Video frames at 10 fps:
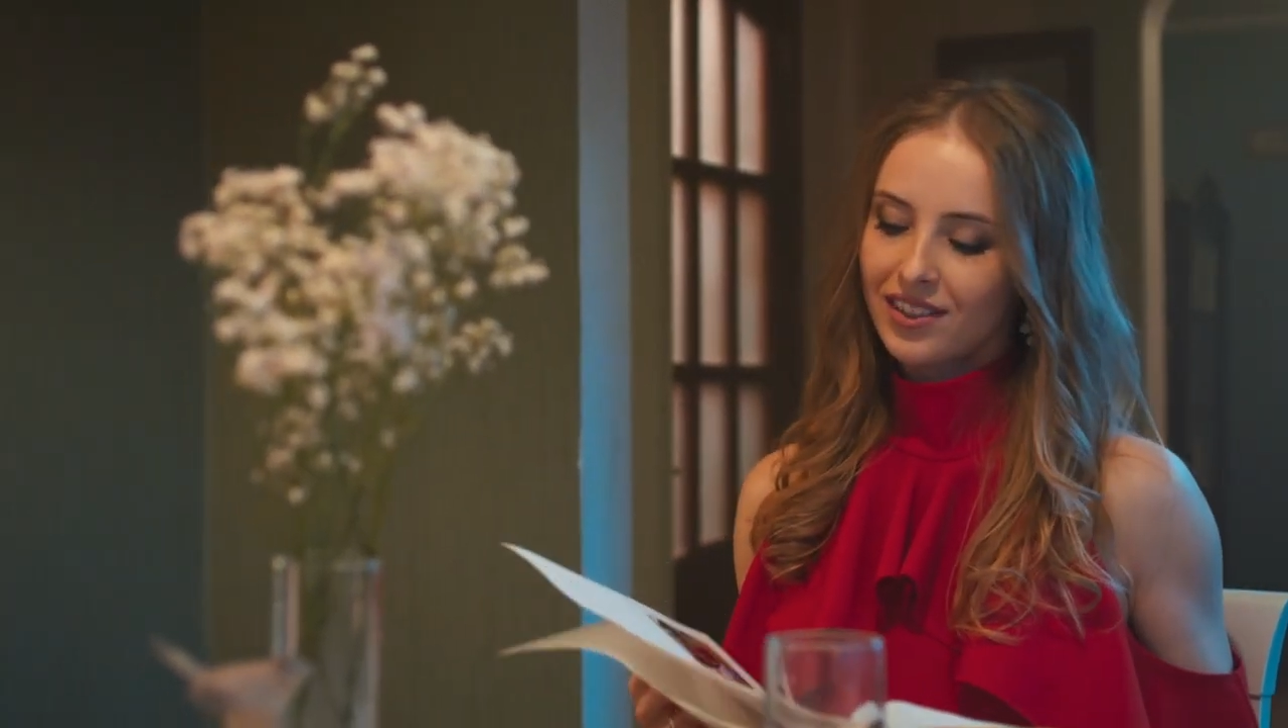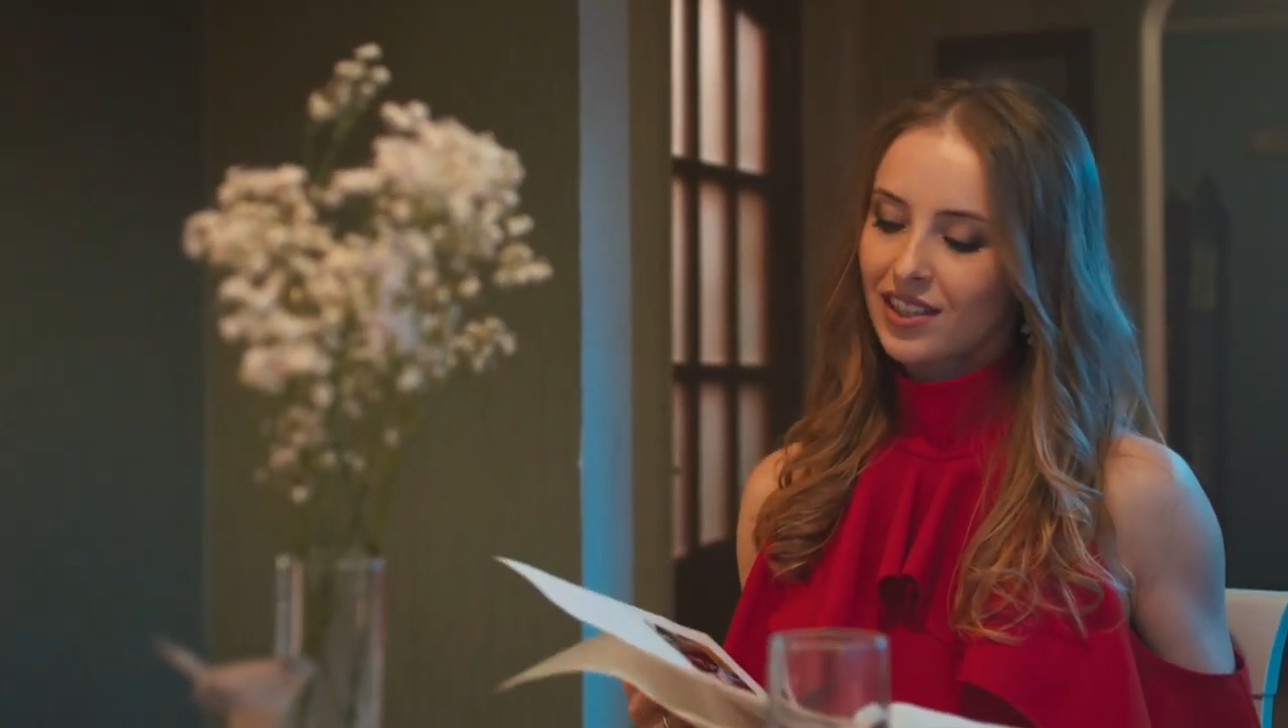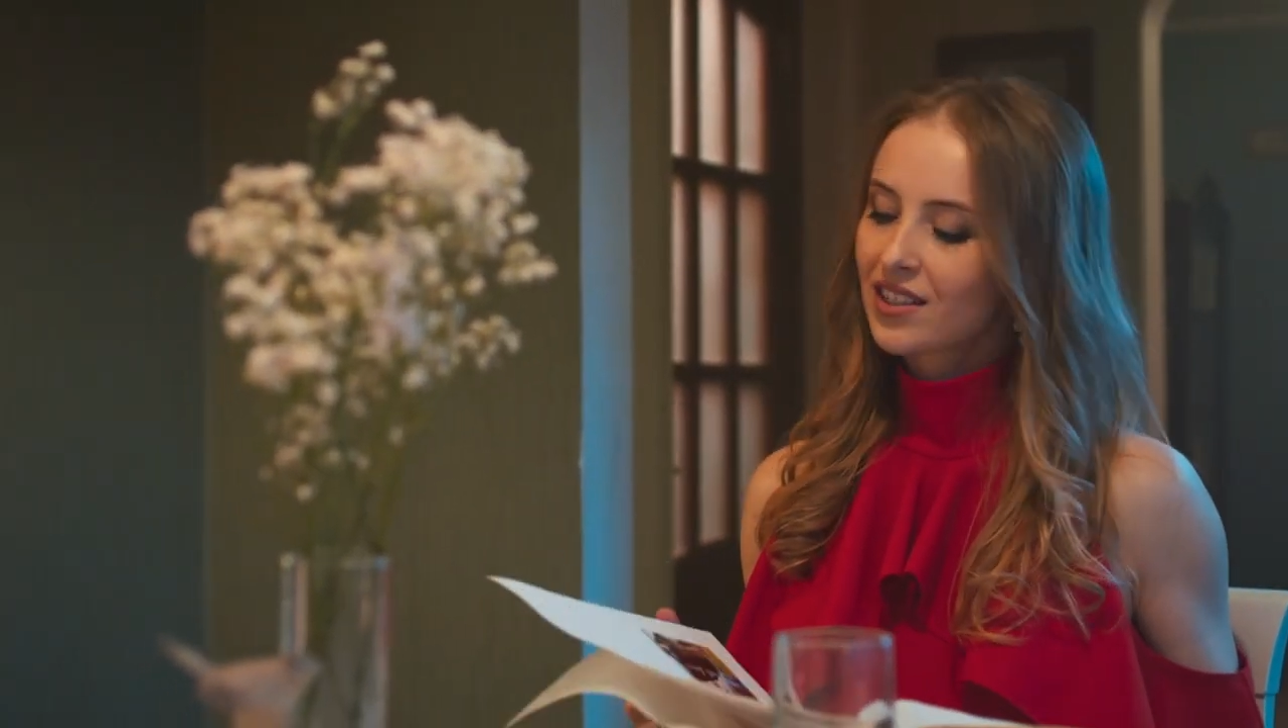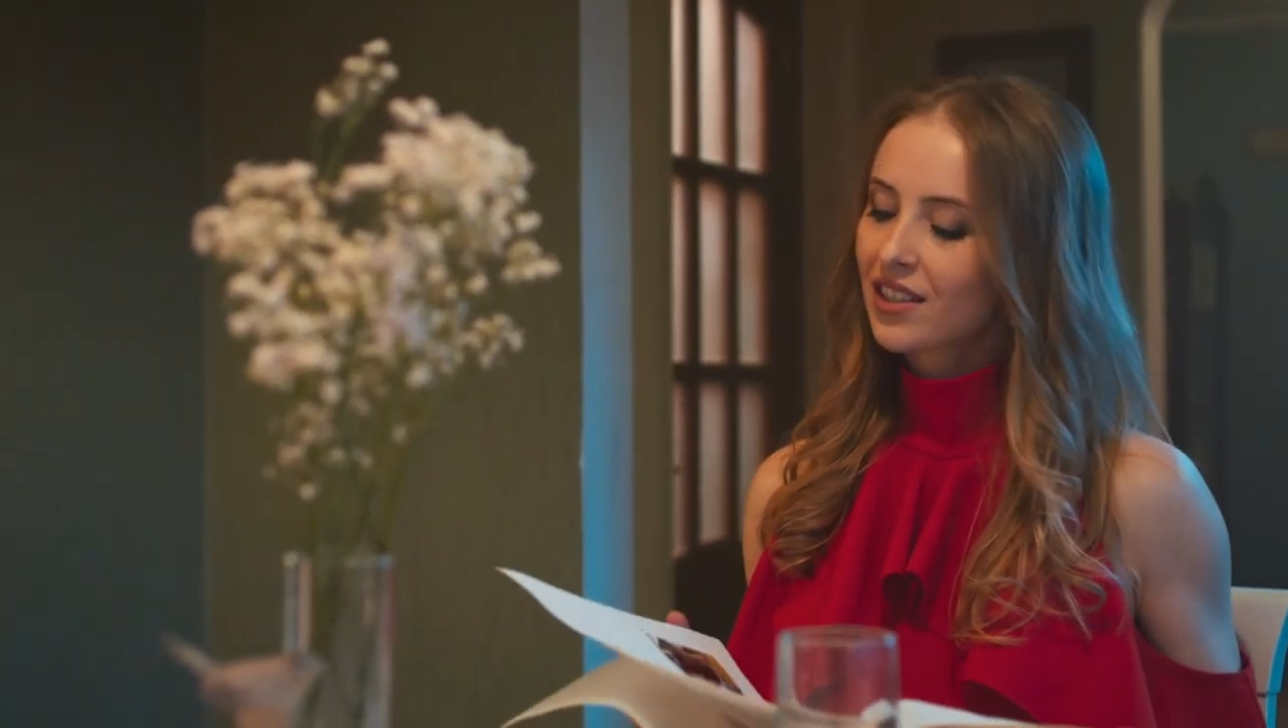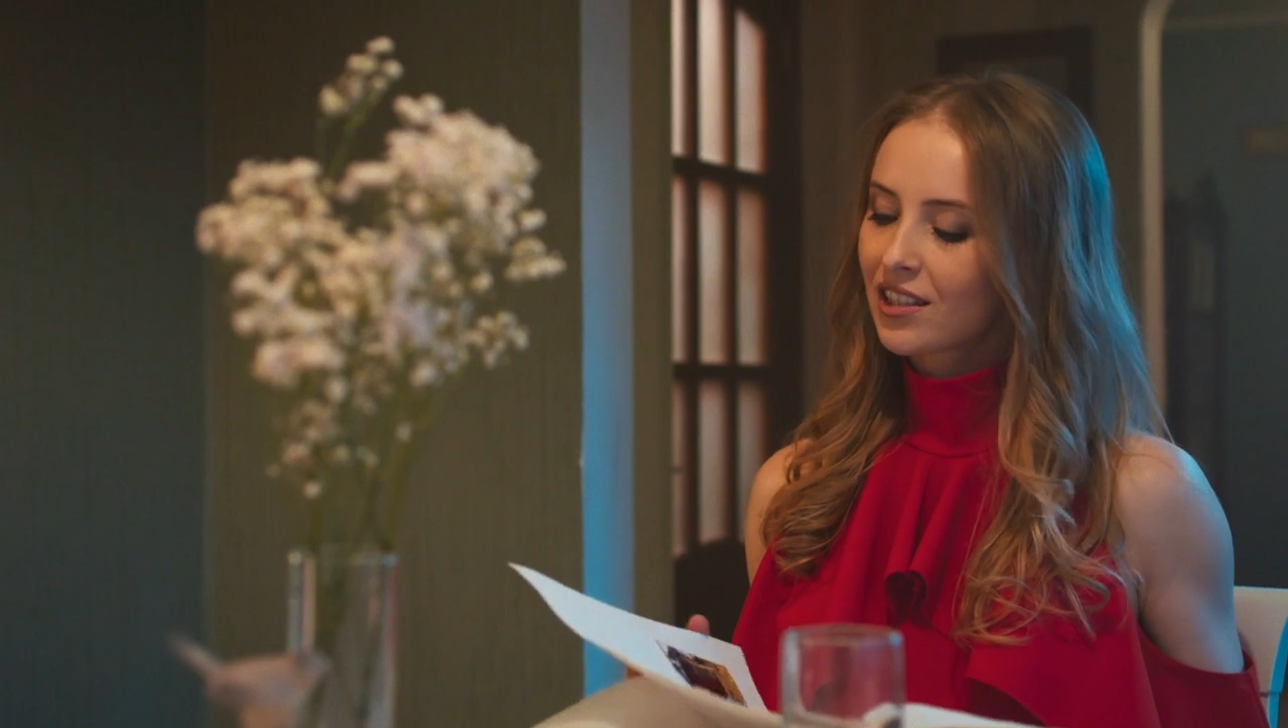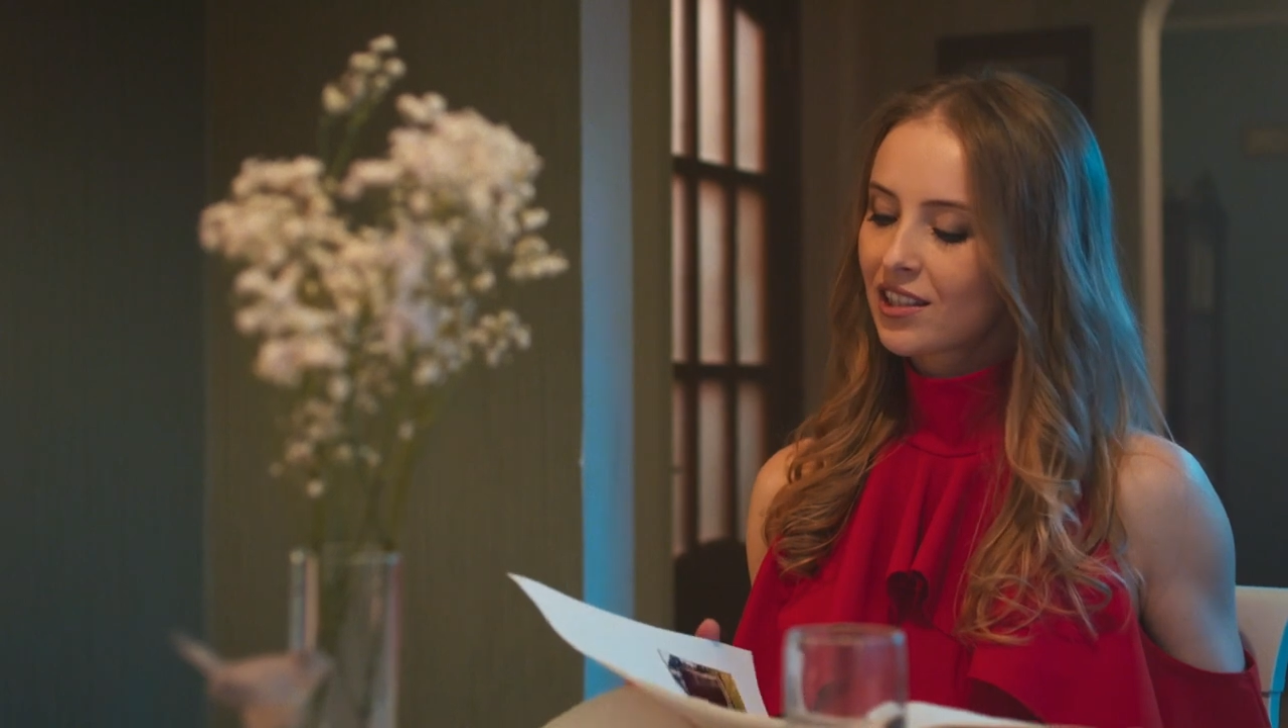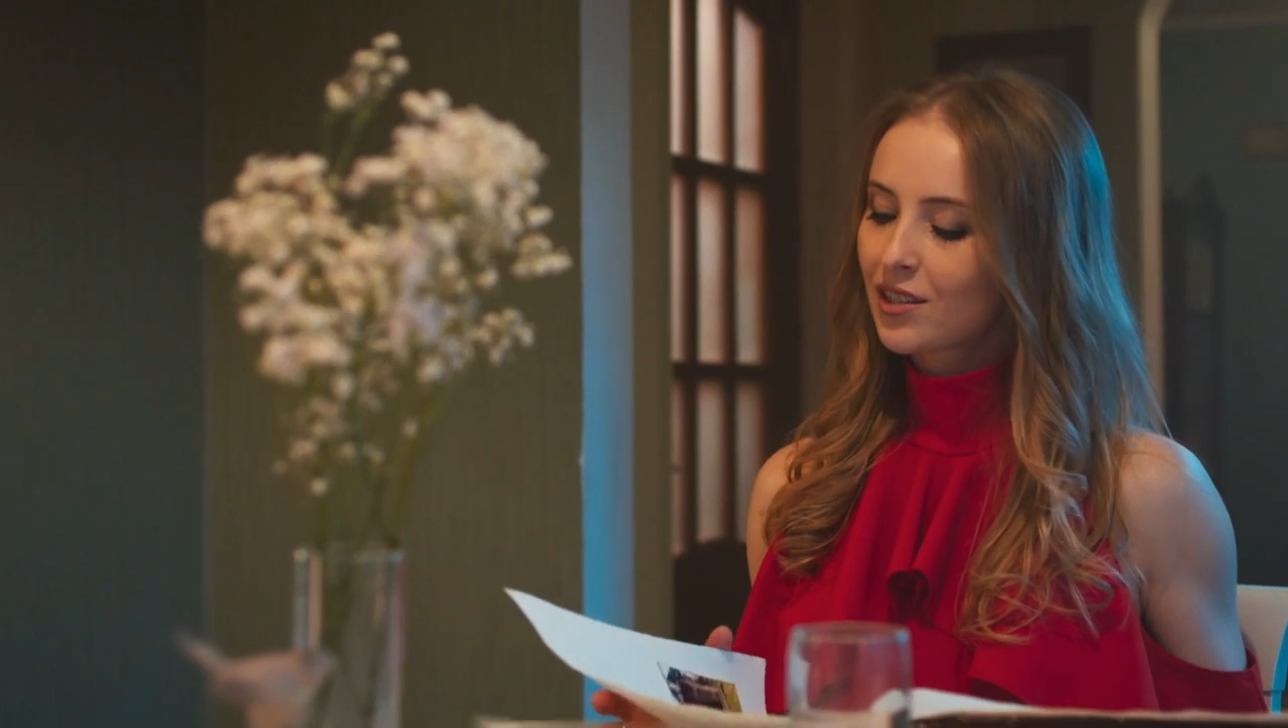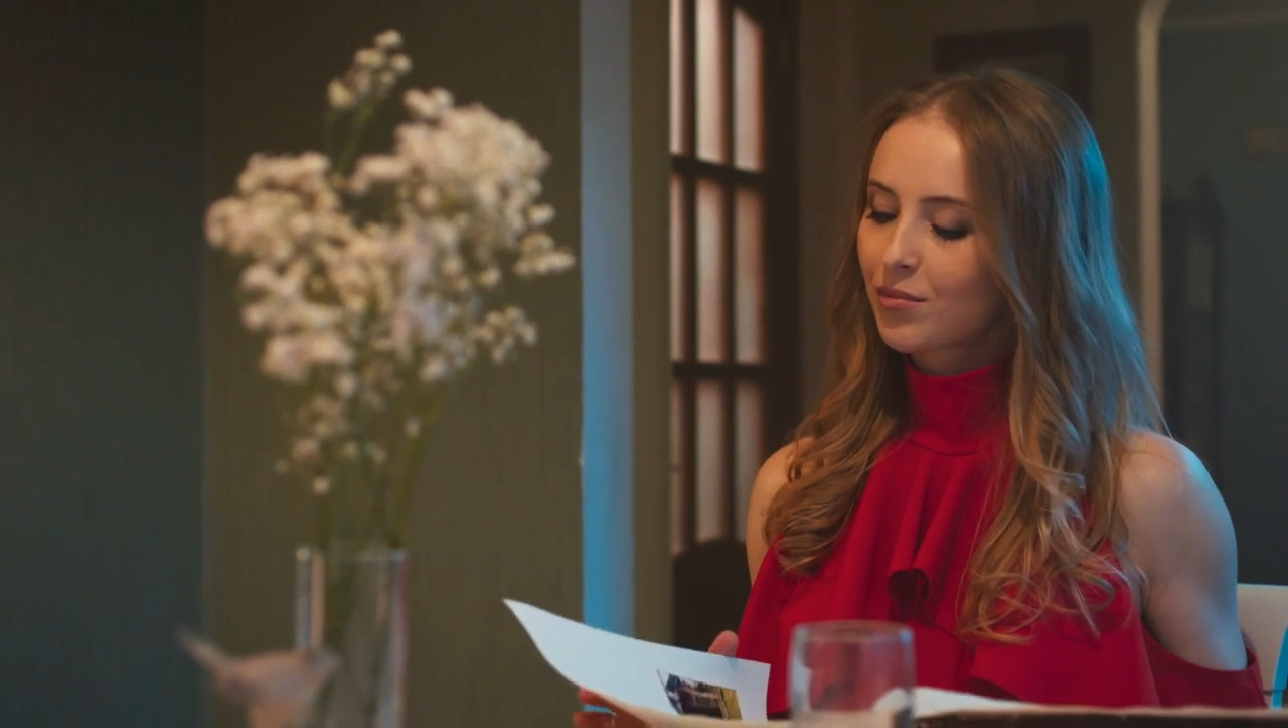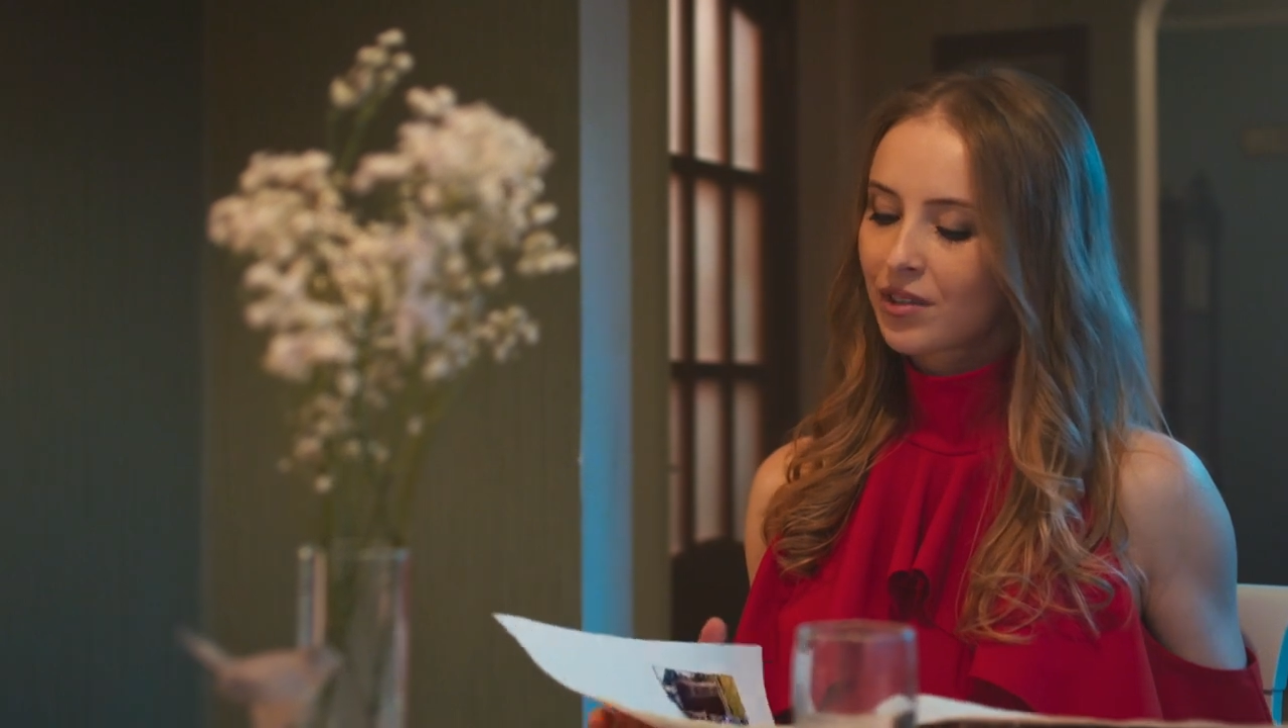photos,